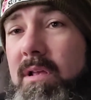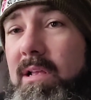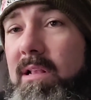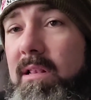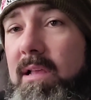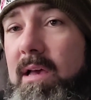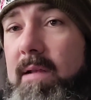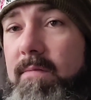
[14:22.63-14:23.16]
A
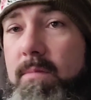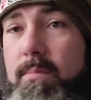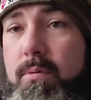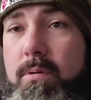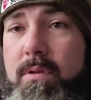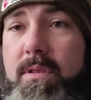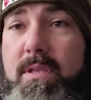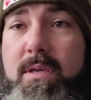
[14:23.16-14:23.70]
lot of
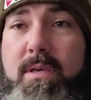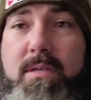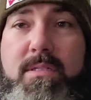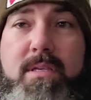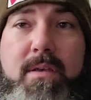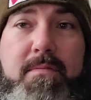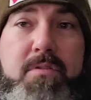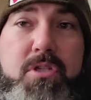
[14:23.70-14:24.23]
important things
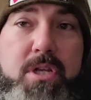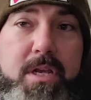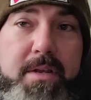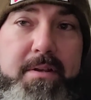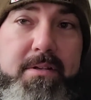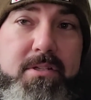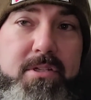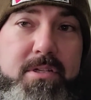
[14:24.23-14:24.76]
have
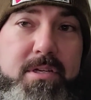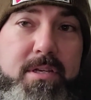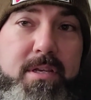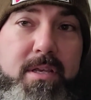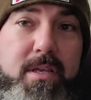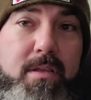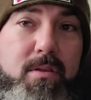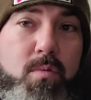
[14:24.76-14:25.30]
changed
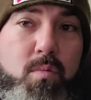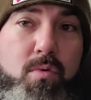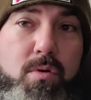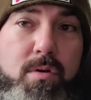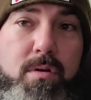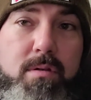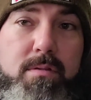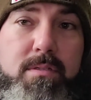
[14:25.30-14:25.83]
in the
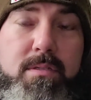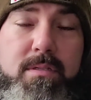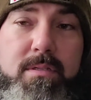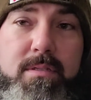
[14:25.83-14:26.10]
world.